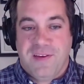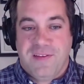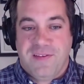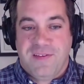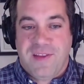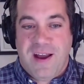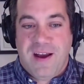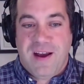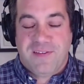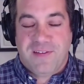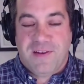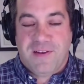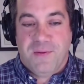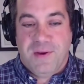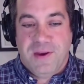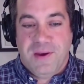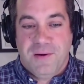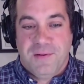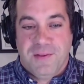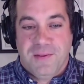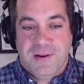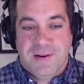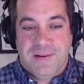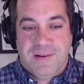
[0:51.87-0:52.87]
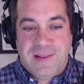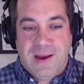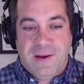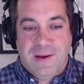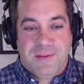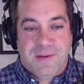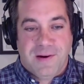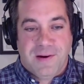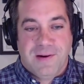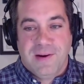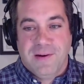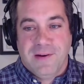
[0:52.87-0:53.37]
of the stocks that we own that are down
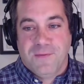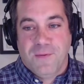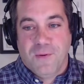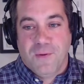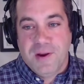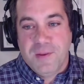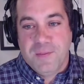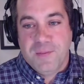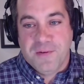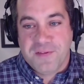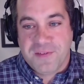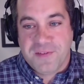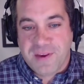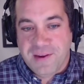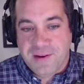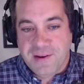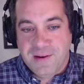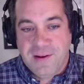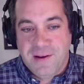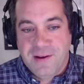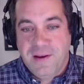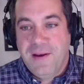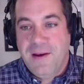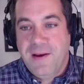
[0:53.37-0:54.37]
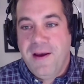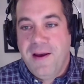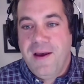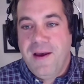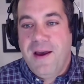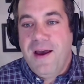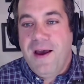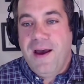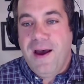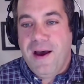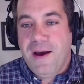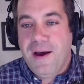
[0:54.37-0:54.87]
30 or 40%.
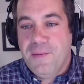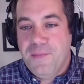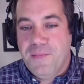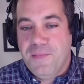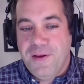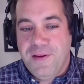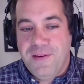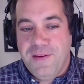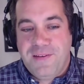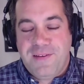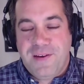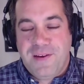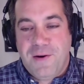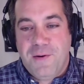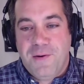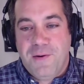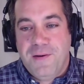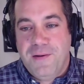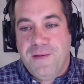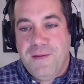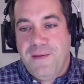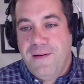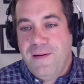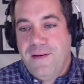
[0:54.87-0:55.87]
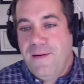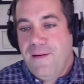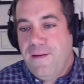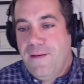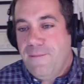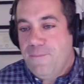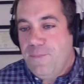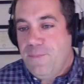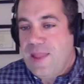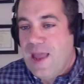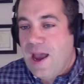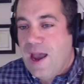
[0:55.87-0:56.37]
Um, so
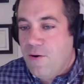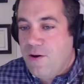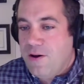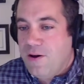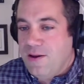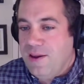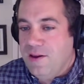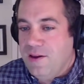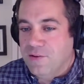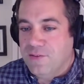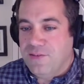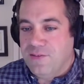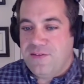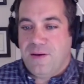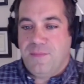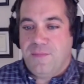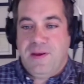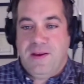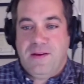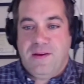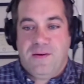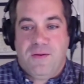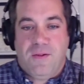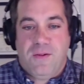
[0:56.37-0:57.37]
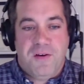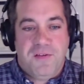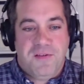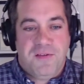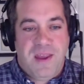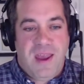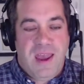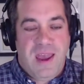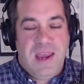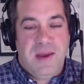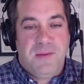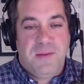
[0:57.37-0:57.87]
now it yields something close
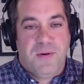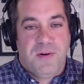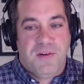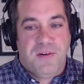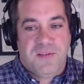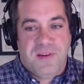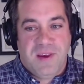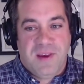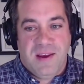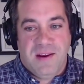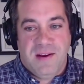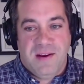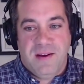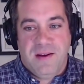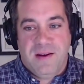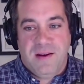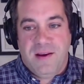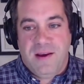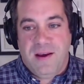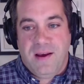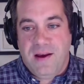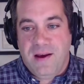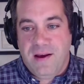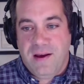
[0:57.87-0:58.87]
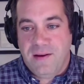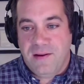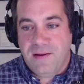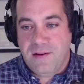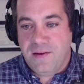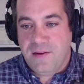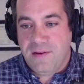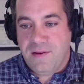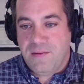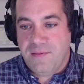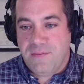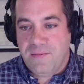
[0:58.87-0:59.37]
to 8%, uh,
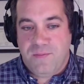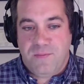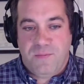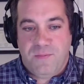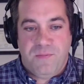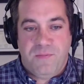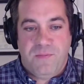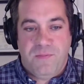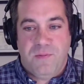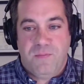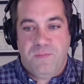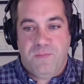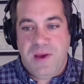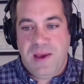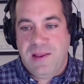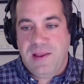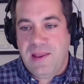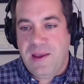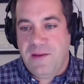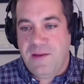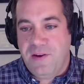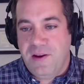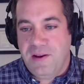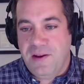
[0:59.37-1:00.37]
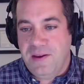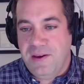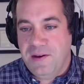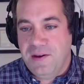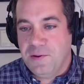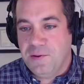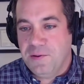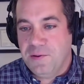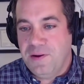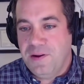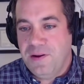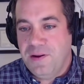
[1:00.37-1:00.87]
big dividend
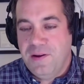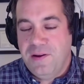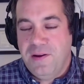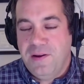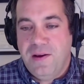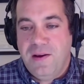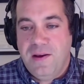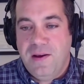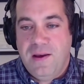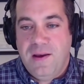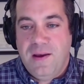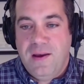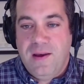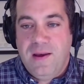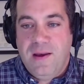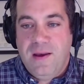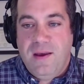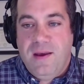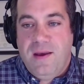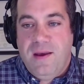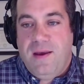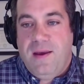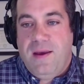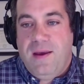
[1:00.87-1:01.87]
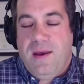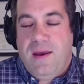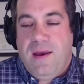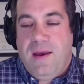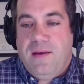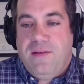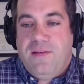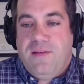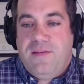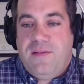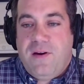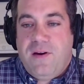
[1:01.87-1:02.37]
yield.
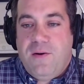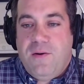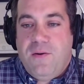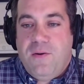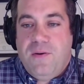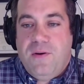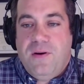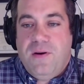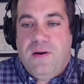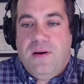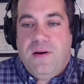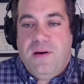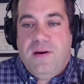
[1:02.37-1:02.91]
So